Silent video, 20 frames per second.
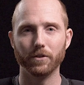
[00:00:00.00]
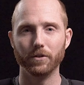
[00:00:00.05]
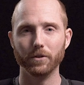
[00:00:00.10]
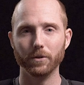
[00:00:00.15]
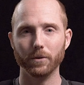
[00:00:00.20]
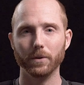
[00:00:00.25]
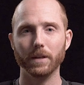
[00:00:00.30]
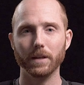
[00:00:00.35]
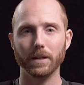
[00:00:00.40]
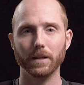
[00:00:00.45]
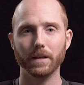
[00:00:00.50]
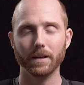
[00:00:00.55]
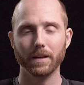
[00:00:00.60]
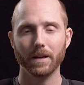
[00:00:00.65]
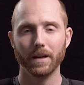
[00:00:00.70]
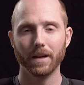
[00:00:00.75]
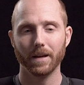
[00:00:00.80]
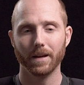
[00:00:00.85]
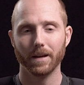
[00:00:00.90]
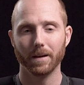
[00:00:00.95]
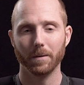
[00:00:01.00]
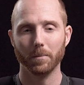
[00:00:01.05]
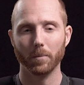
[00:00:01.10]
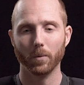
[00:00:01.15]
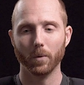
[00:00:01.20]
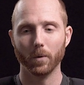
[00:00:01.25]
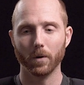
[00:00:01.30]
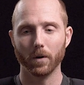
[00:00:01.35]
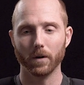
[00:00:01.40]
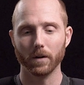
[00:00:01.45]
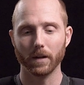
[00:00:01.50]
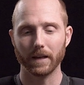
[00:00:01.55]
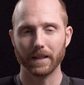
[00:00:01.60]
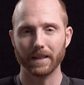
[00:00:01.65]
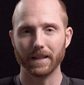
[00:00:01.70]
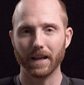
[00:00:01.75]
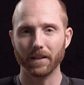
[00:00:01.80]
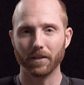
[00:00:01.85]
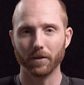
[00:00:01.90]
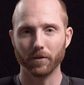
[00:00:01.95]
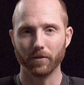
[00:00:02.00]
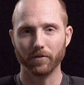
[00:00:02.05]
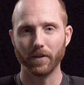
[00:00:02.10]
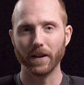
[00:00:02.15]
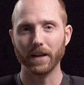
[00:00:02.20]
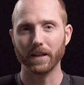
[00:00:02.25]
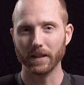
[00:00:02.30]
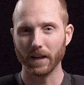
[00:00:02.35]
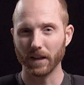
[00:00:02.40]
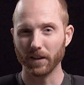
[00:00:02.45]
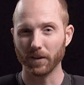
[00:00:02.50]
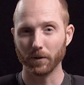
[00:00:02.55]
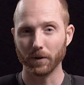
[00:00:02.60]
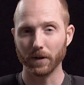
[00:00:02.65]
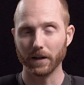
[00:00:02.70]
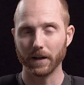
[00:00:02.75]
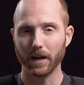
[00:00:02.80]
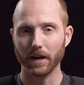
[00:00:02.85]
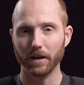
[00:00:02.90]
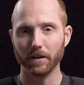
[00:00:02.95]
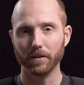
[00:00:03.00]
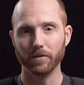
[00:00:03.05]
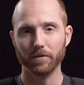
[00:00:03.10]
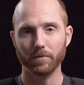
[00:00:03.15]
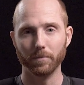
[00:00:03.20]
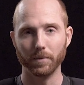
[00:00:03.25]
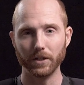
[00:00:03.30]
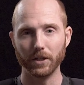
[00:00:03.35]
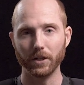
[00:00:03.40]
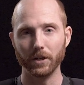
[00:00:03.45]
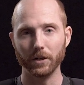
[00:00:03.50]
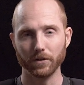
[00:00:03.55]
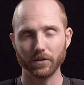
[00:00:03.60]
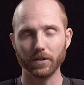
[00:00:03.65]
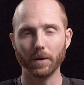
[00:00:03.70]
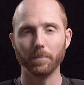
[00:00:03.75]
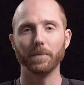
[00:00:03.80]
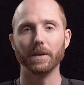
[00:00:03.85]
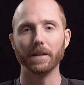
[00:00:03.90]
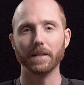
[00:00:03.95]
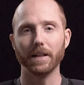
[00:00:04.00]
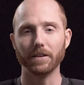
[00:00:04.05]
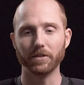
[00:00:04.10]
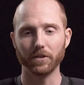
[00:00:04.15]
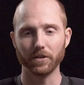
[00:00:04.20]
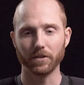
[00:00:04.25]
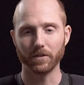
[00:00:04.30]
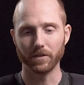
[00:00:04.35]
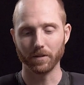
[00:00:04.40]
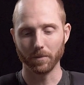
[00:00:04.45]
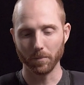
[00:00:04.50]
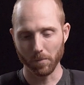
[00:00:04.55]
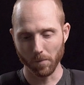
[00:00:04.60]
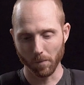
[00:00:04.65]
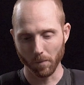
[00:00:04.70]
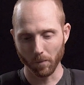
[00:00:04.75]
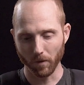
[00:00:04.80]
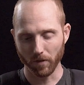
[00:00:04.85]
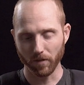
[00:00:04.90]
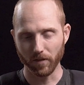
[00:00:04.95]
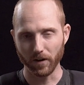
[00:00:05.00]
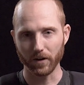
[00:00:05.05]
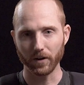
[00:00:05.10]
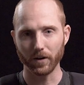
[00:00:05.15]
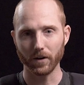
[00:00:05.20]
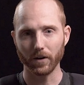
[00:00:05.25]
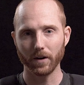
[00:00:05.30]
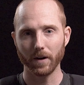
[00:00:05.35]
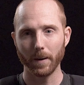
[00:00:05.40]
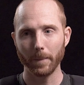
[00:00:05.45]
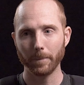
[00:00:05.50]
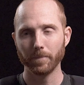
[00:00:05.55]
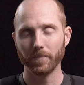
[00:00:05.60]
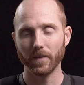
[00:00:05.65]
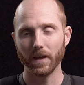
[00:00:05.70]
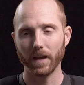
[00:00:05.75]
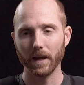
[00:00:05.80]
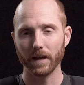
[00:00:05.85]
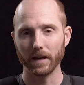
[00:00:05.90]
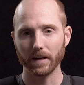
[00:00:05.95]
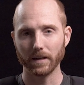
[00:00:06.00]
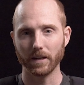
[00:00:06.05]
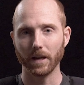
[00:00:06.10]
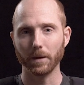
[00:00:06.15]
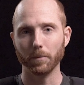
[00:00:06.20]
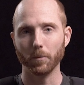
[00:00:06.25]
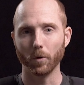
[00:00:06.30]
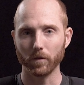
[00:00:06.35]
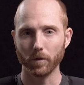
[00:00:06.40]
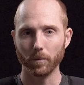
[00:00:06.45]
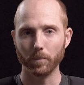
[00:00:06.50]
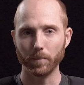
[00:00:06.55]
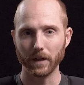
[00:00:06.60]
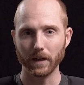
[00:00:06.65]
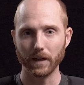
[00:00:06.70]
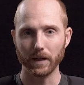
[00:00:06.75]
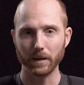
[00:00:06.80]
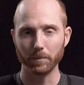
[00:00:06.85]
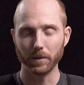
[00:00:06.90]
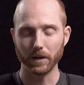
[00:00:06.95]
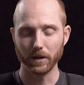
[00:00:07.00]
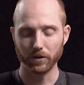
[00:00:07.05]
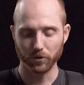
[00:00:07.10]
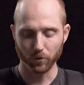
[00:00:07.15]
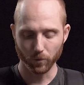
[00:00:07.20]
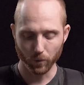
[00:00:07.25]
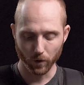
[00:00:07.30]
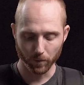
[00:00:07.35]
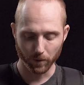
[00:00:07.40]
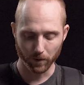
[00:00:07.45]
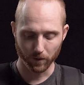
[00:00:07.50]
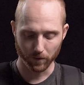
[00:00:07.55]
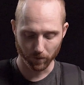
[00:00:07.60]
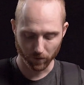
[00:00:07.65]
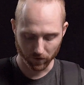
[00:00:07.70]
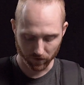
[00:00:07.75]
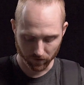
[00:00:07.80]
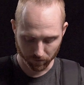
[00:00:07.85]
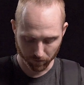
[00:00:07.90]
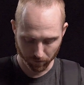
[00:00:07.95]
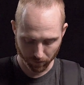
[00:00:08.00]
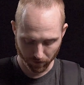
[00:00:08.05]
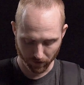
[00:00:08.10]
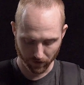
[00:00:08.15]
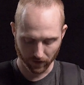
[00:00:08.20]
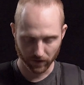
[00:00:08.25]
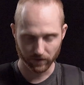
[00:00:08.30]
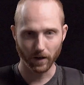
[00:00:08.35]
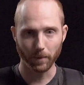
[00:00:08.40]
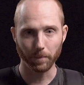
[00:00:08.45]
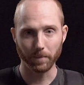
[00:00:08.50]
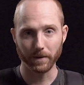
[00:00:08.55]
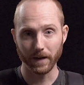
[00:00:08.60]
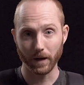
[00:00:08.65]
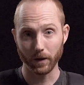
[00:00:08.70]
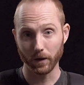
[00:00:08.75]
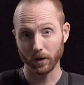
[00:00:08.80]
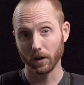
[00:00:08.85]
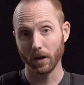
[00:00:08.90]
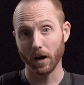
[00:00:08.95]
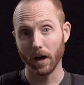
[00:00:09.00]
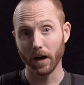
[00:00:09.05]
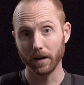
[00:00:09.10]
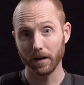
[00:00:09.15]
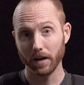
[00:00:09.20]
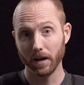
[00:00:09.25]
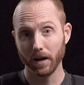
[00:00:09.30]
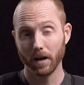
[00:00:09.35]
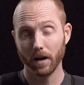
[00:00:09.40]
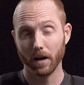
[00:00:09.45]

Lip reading: duty, more like fake leathery kind of material, something that's just thicker and can take more of a beating, because you will be putting this up and down a lot